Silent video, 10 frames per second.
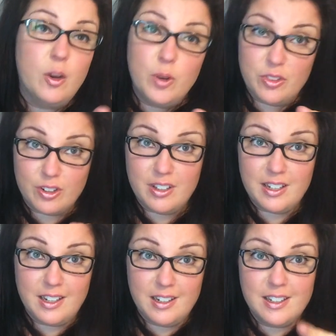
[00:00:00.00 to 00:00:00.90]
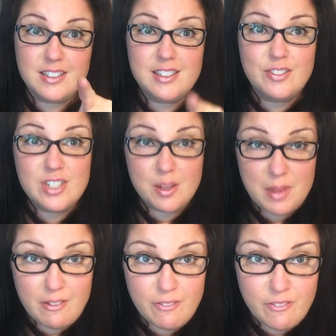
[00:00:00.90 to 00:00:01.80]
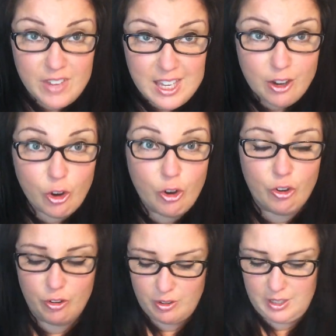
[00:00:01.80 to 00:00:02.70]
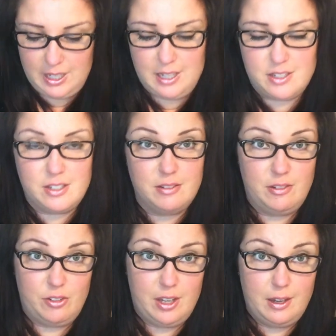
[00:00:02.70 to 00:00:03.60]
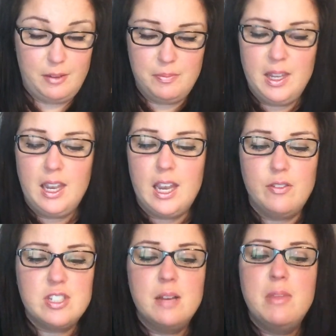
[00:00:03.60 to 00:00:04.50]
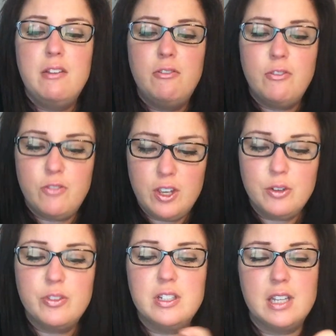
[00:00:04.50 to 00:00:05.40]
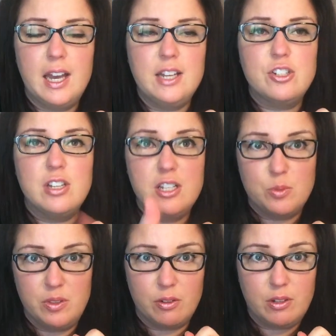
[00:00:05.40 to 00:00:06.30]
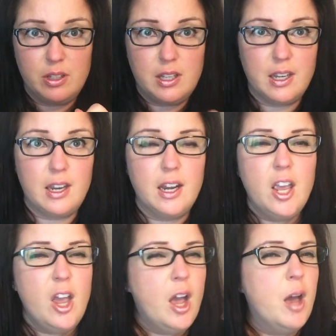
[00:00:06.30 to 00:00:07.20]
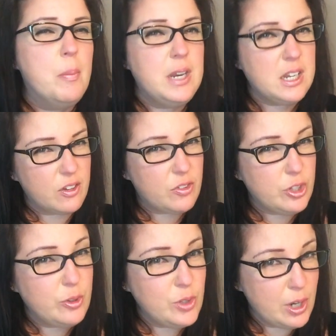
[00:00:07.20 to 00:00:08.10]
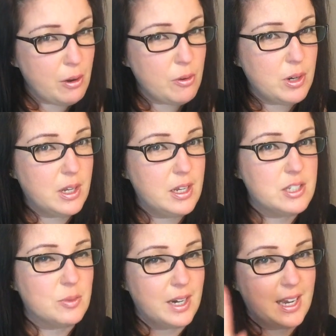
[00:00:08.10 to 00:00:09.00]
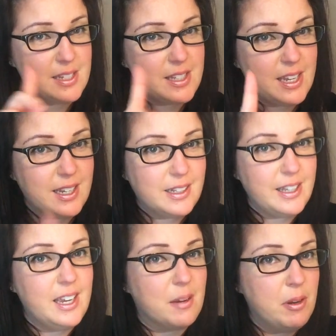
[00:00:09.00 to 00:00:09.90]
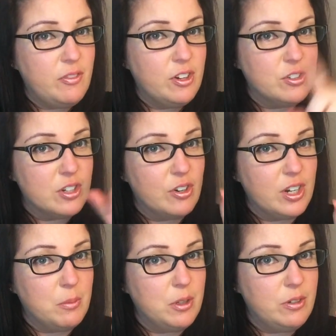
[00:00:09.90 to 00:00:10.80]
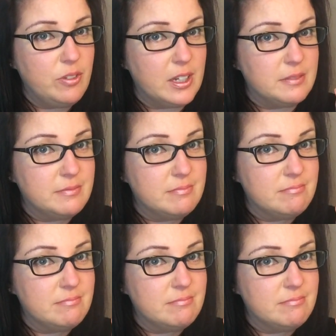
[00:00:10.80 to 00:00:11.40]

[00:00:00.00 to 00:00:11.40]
What they're clicking is, is every time they feel it, okay? Every time they feel the touch is when they're clicking. But if you notice, when I say click, my finger's already moving.